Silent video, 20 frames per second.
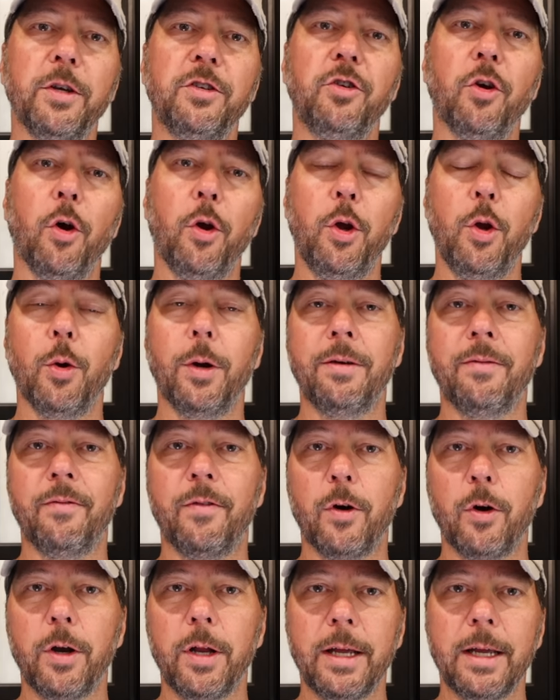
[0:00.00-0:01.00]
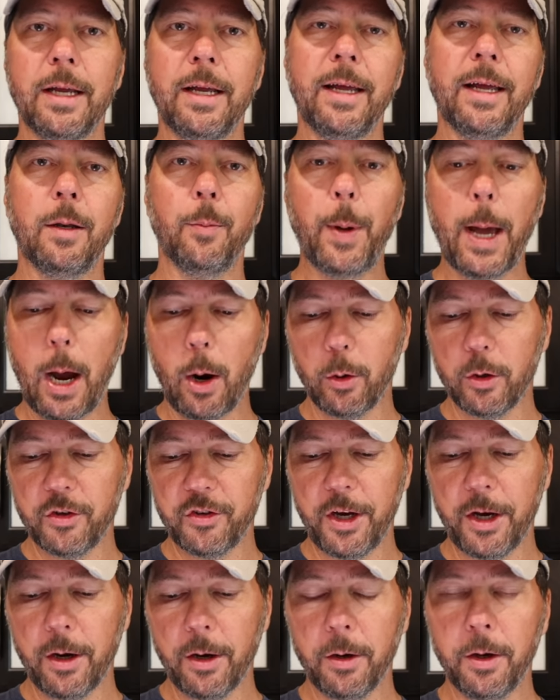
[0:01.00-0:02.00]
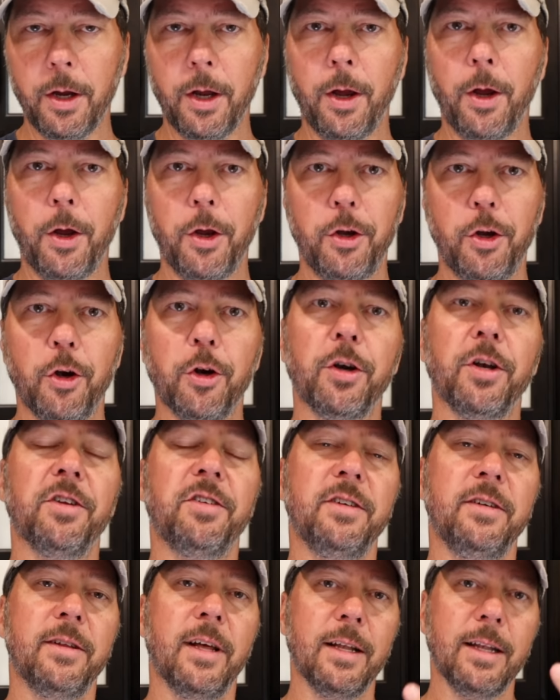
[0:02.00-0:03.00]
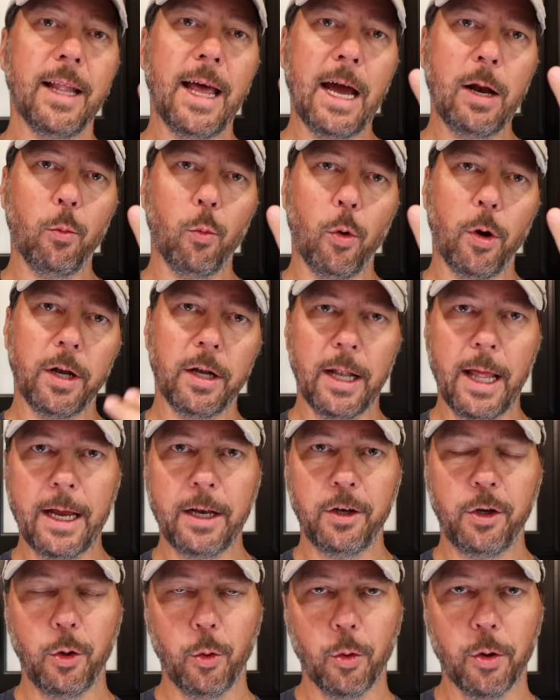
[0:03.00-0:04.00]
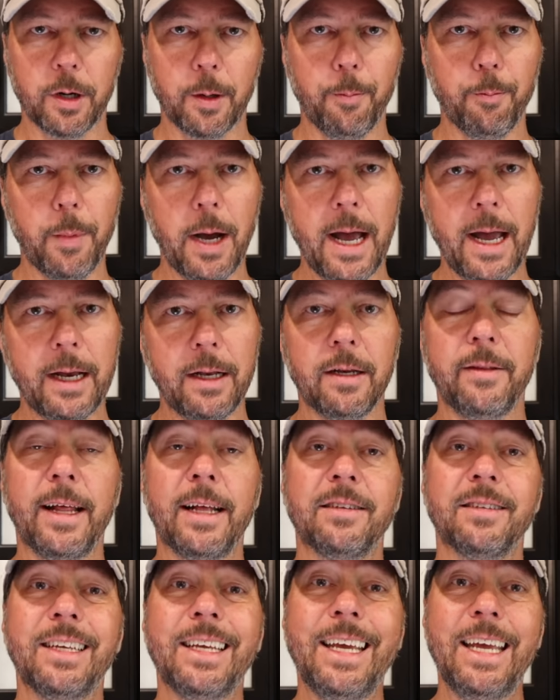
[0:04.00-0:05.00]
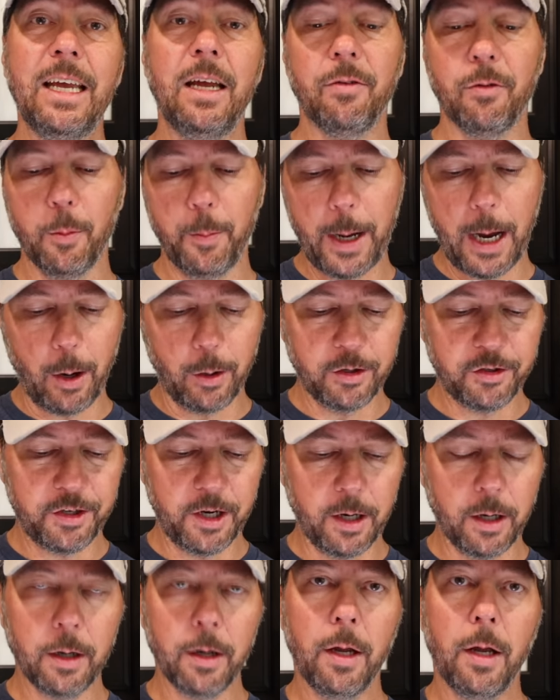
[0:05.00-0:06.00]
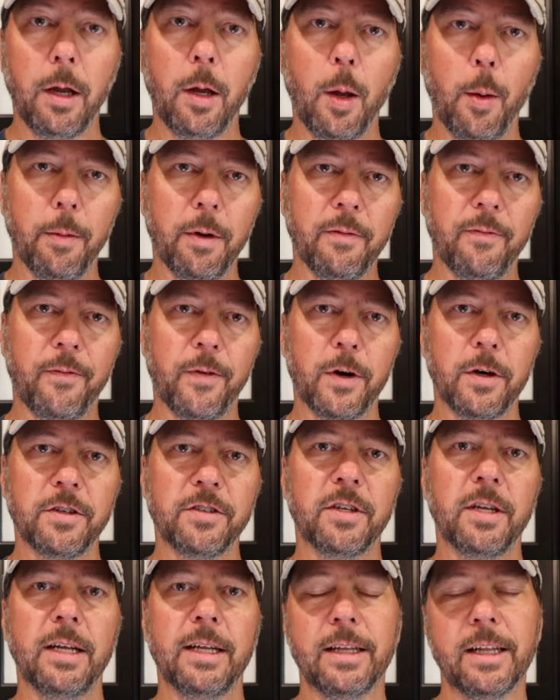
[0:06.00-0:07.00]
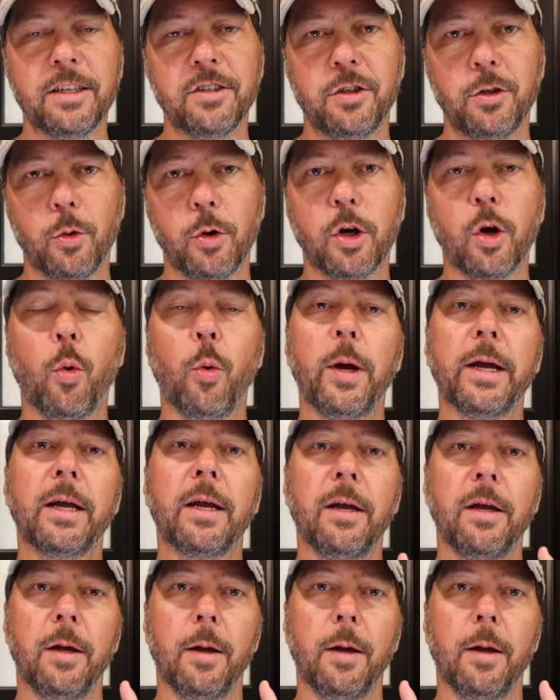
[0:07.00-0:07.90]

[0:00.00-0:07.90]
show you inverting and PowerShare, you're gonna see that line one and line two are combined and that's key for PowerShare. But first, let's do a quick